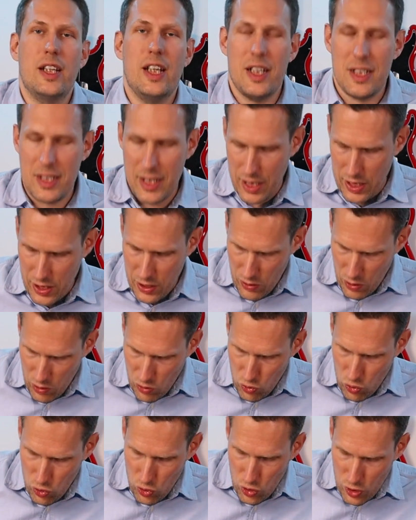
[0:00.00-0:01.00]
kicks in, you
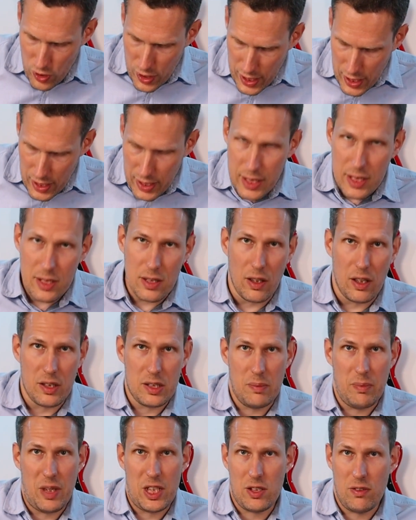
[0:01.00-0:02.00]
can really start
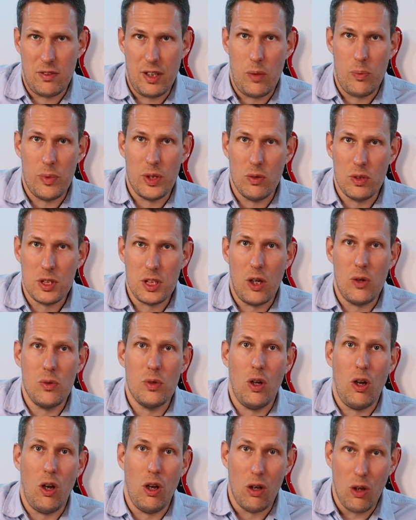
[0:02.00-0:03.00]
to mess around with your
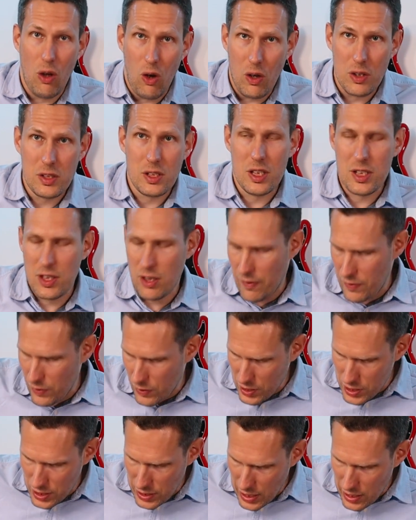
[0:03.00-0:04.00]
tone a lot. So if you
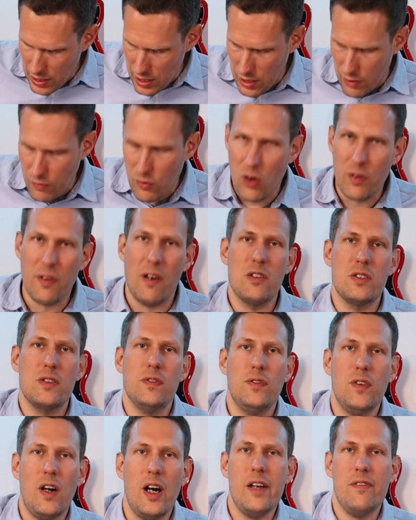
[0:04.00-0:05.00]
consider that you've got those
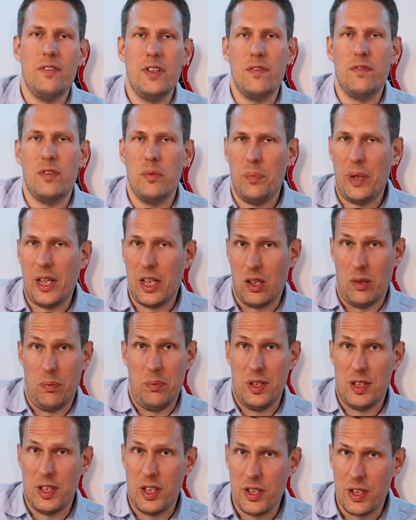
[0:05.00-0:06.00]
5 different pickup
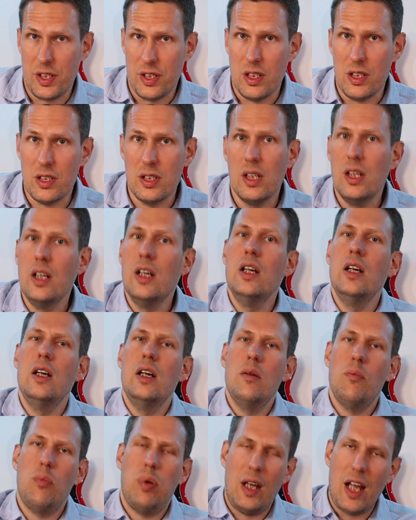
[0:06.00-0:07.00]
positions,
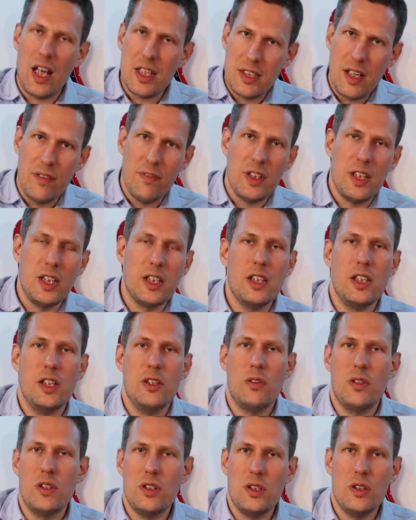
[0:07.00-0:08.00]
plus everything that
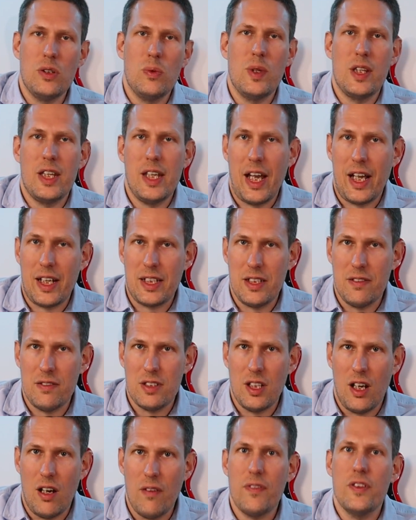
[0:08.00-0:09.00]
you can do with the active
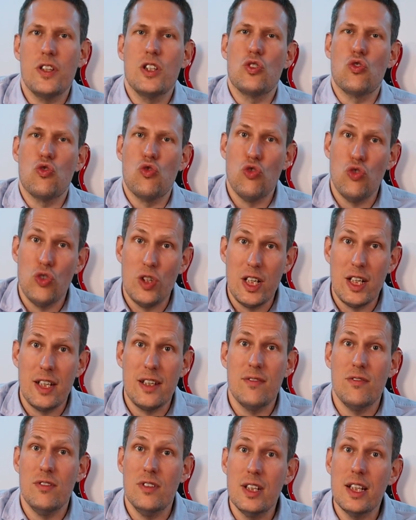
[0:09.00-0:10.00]
stuff, there's
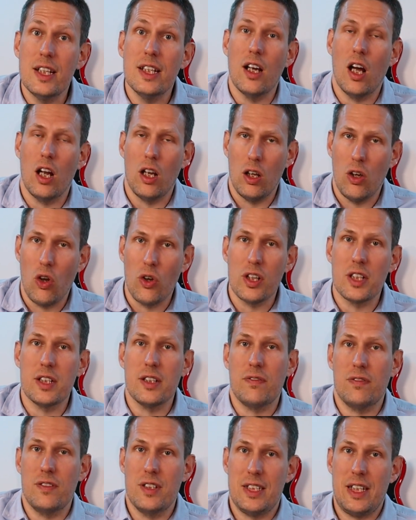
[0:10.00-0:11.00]
really a lot of
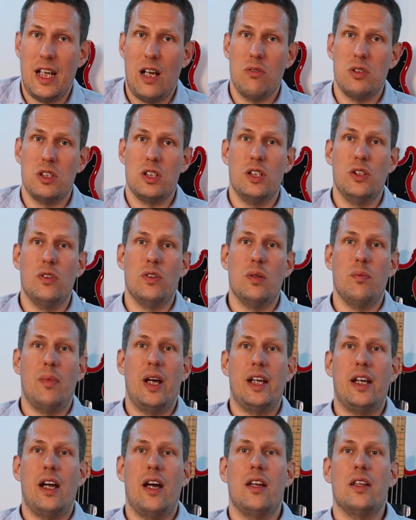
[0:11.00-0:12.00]
different sounds that you can
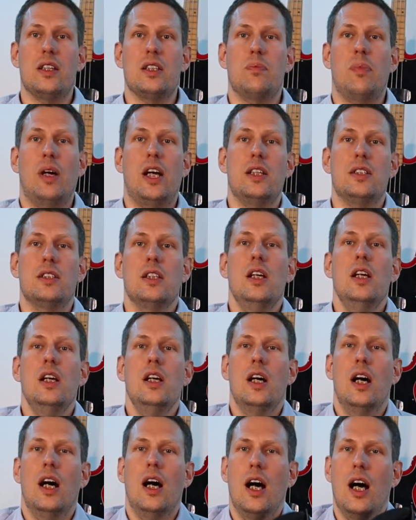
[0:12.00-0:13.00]
make out of this bass.
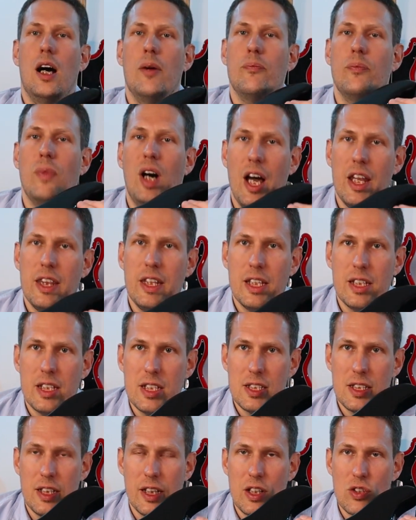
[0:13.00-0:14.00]
I think
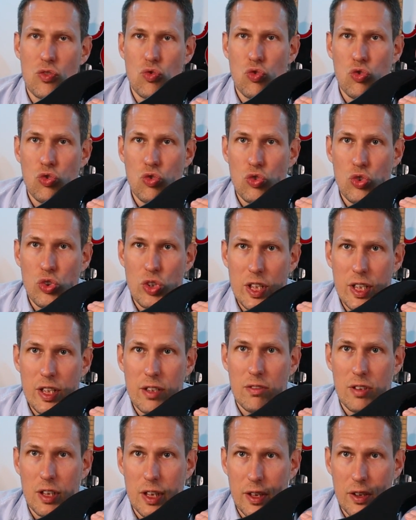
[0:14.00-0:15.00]
this thing is
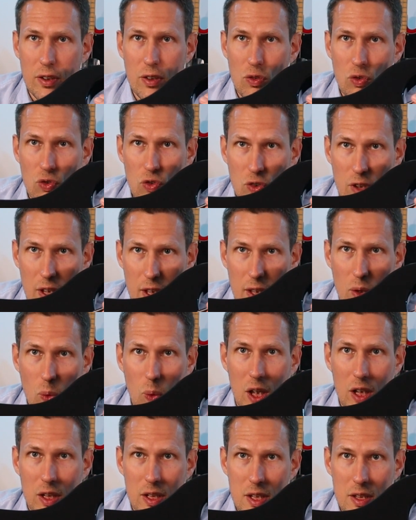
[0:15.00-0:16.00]
really good, really
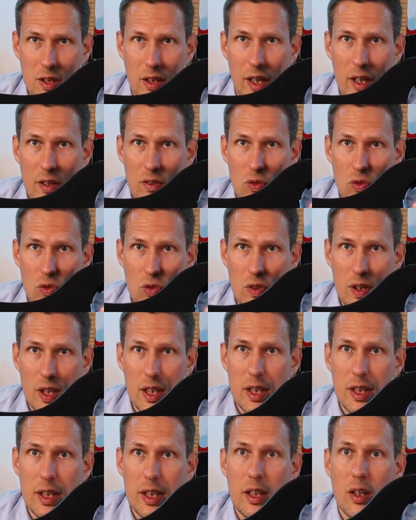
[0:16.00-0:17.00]
well designed,
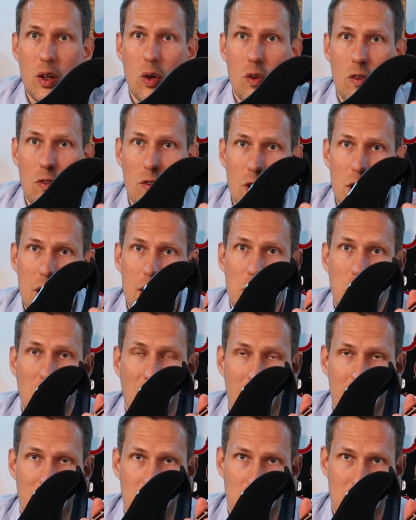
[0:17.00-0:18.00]
really
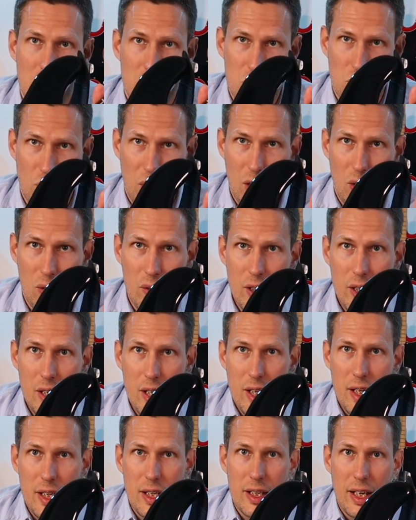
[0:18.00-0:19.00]
playable as well.
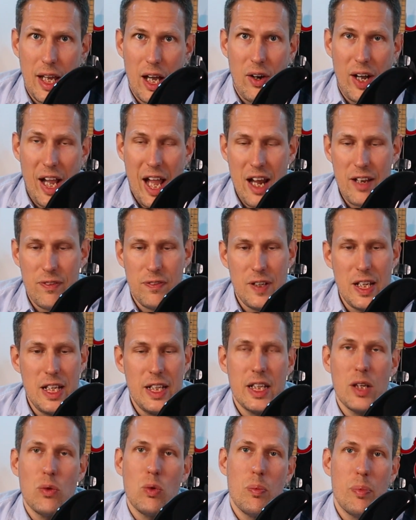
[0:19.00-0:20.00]
Now, I had a
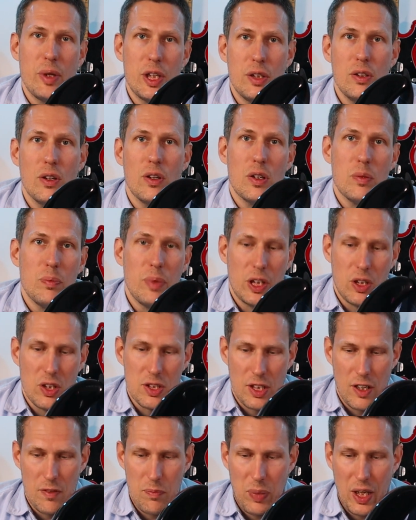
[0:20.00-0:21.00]
feeling it would be good
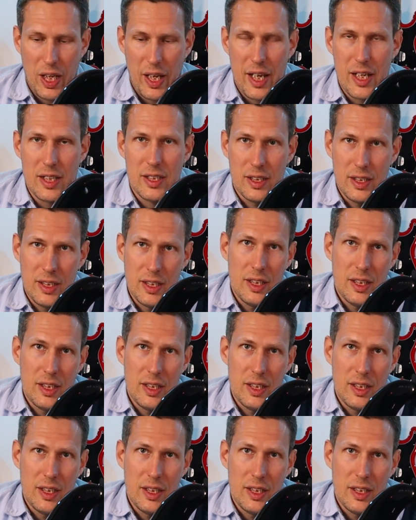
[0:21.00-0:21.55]
because I've played